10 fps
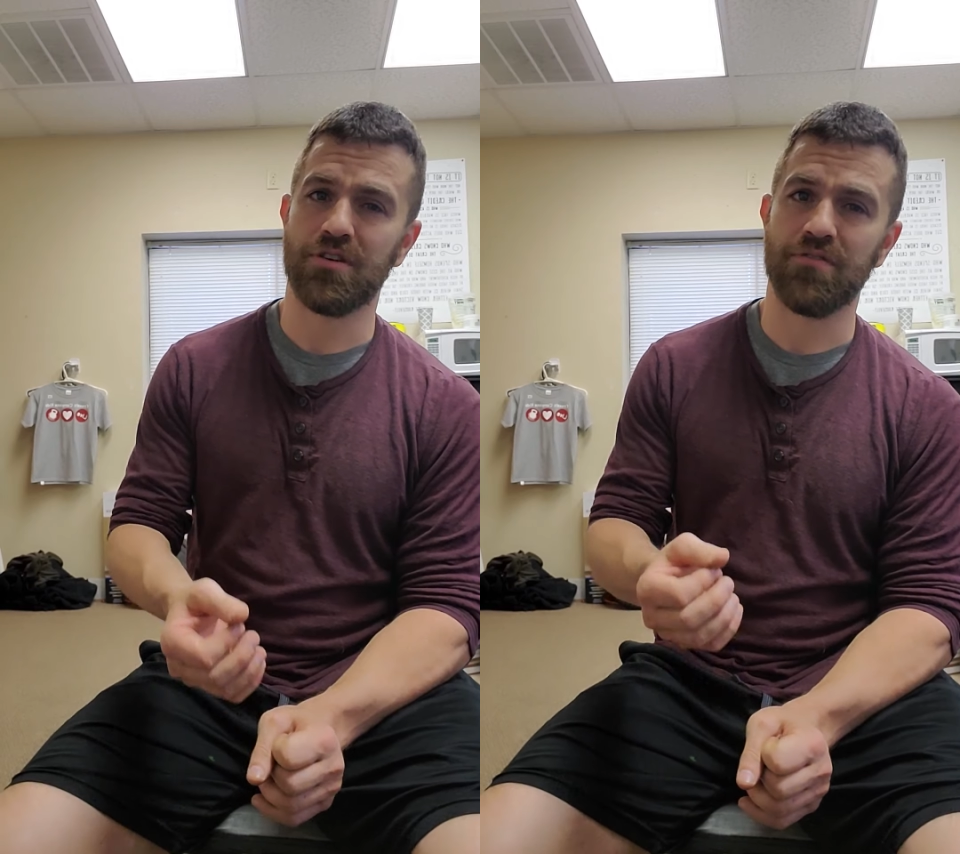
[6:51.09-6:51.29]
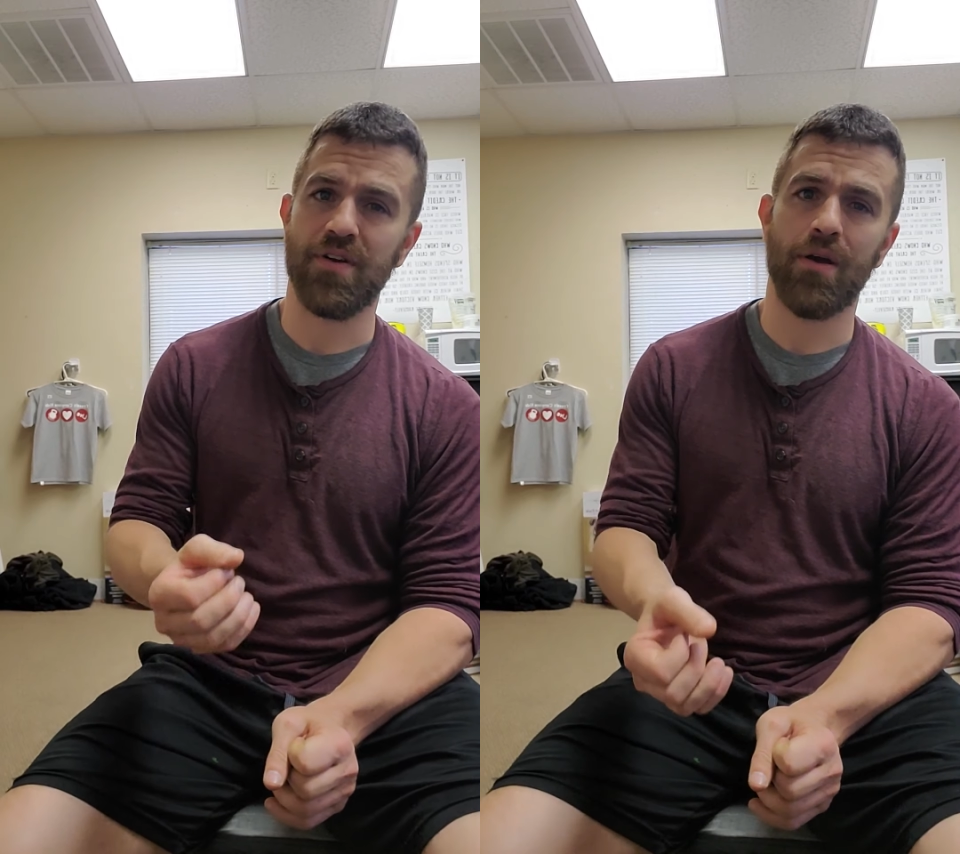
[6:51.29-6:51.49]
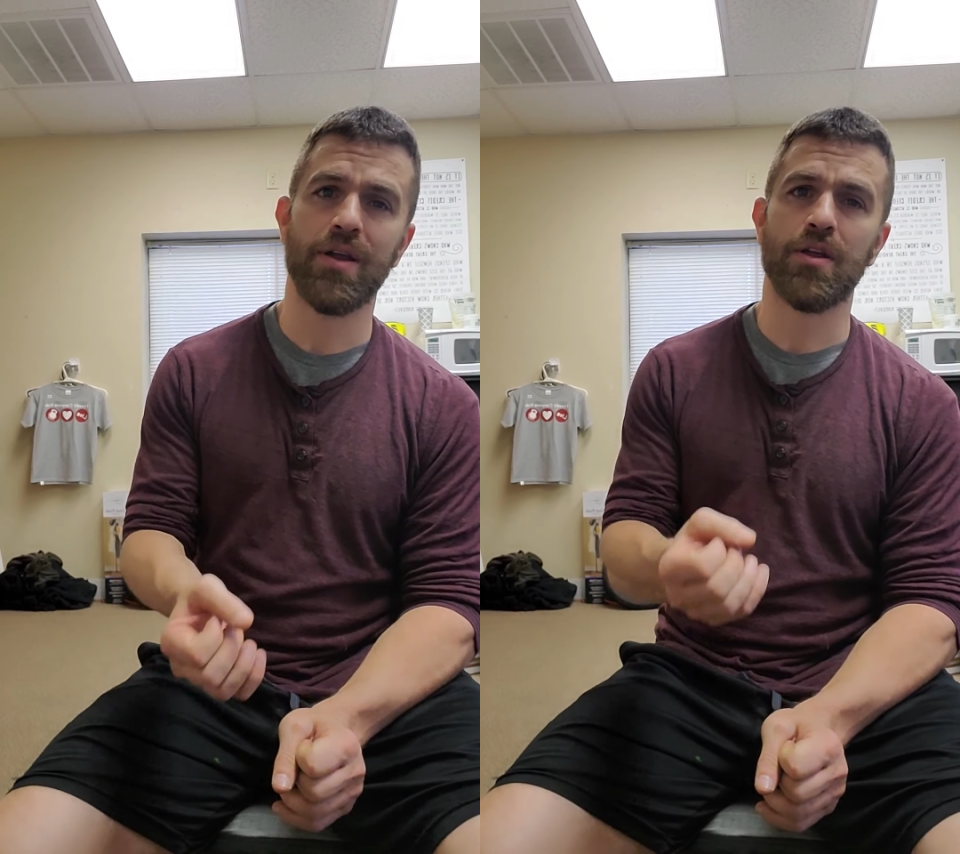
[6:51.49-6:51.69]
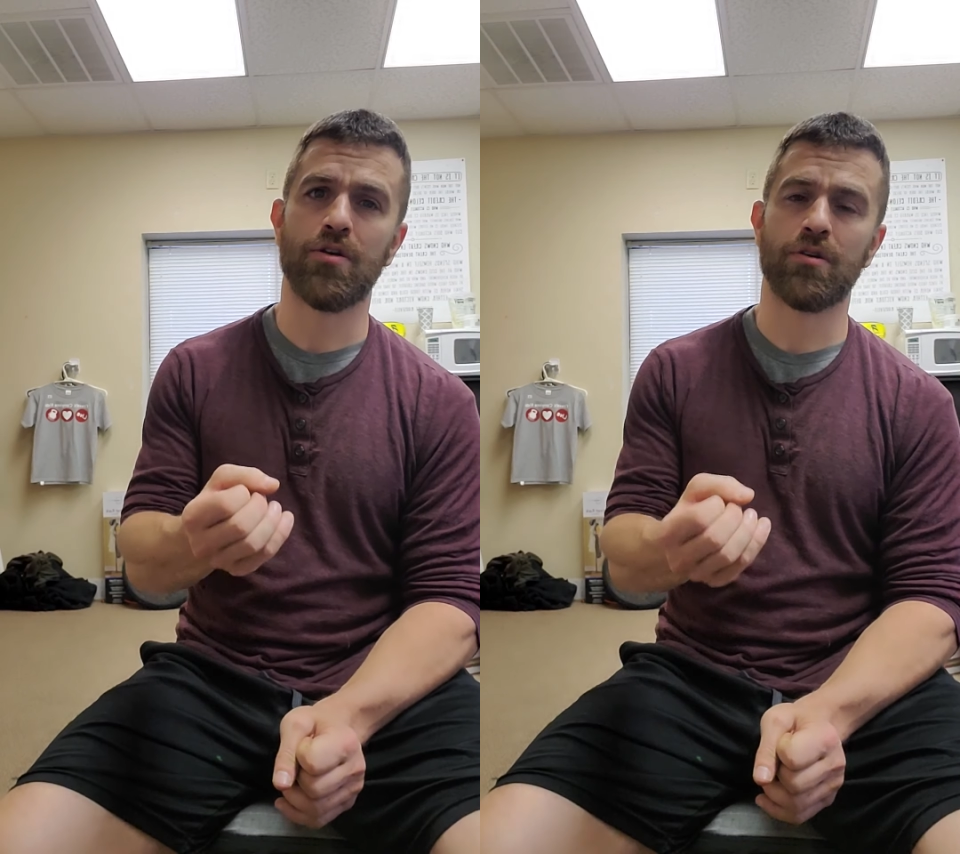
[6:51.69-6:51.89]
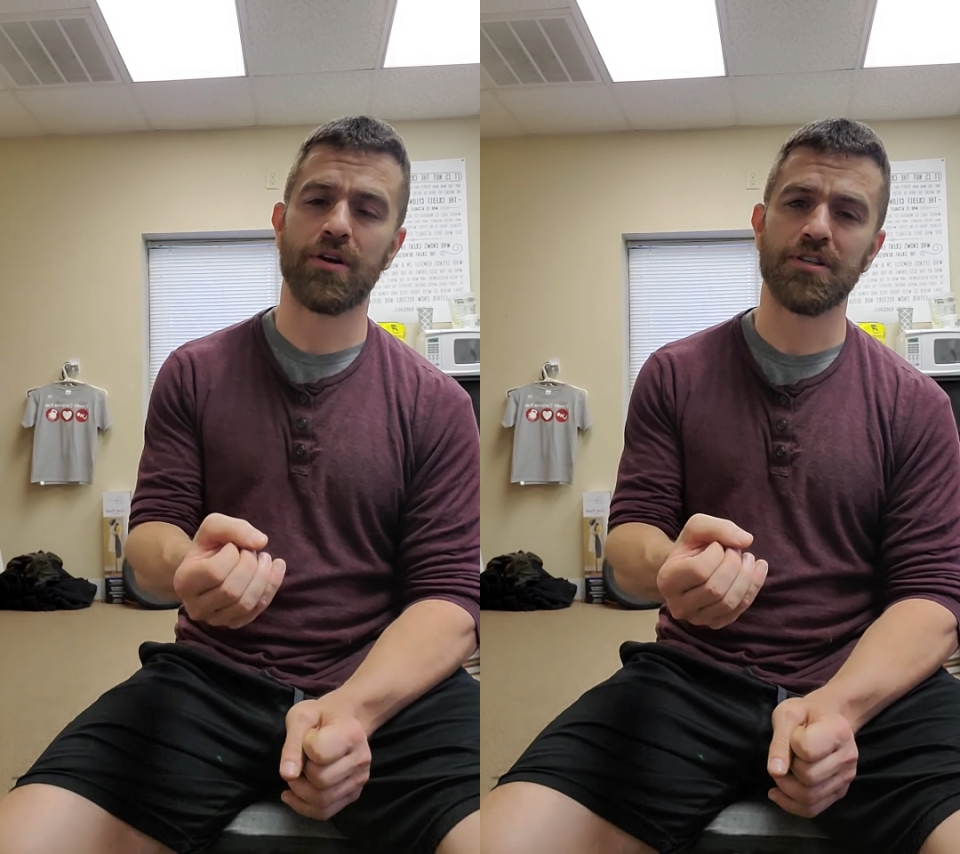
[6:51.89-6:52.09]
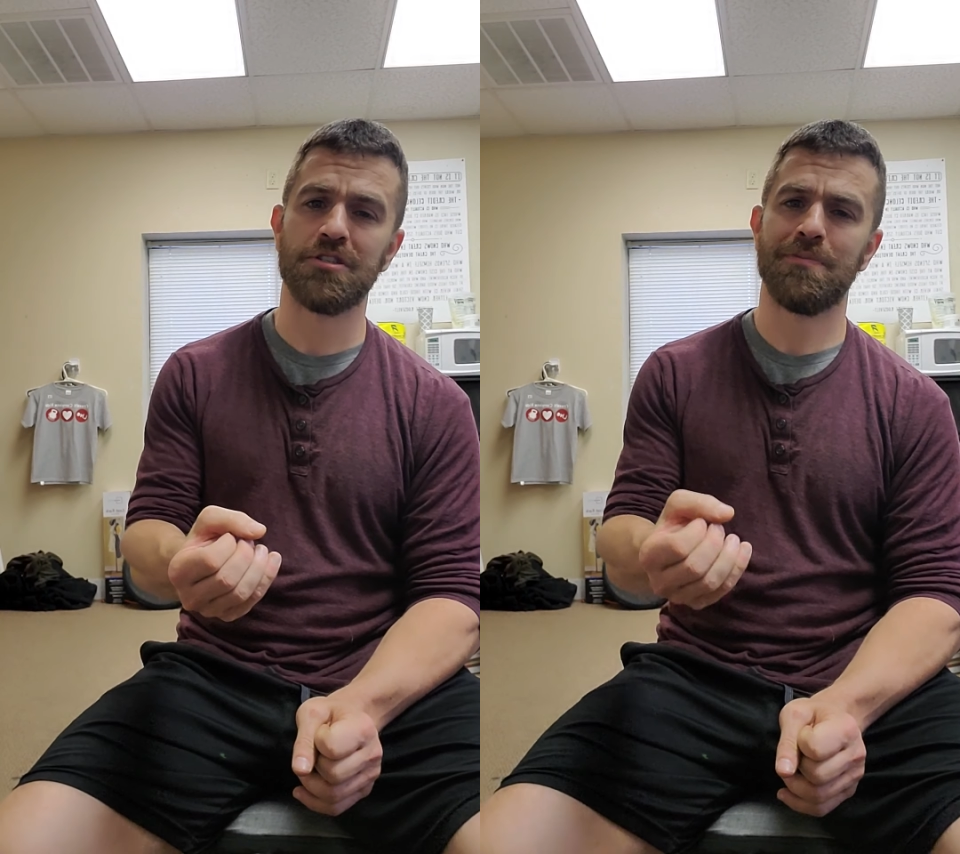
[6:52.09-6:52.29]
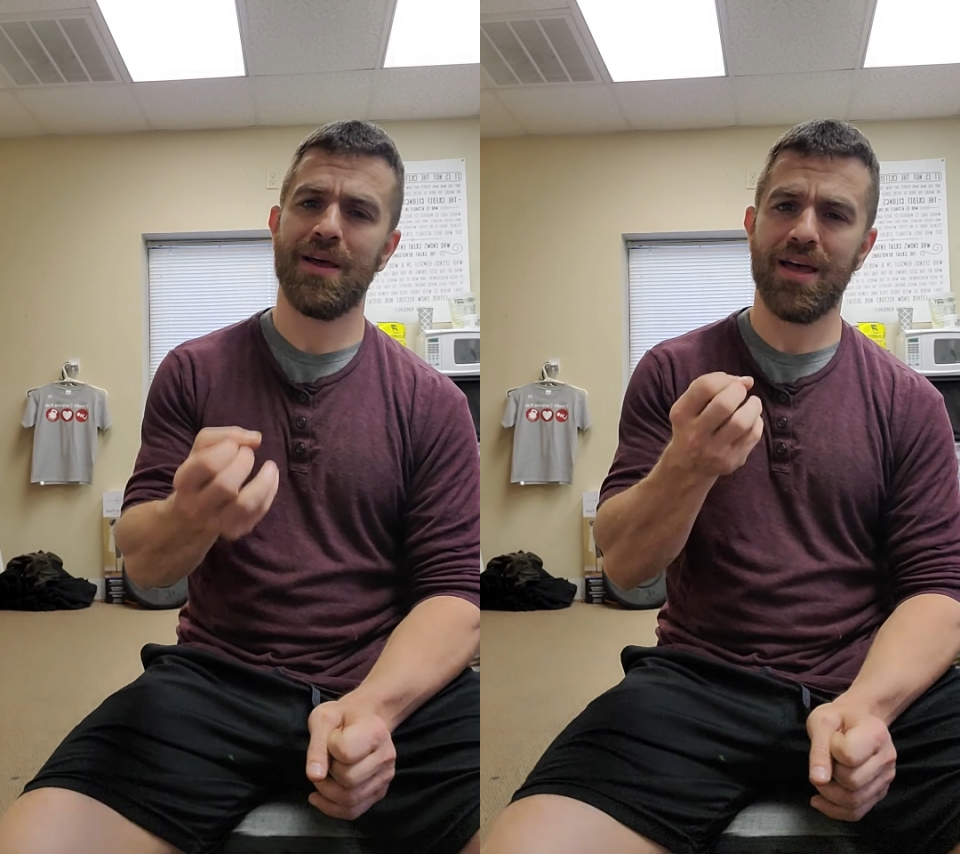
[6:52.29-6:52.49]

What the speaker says: very crisp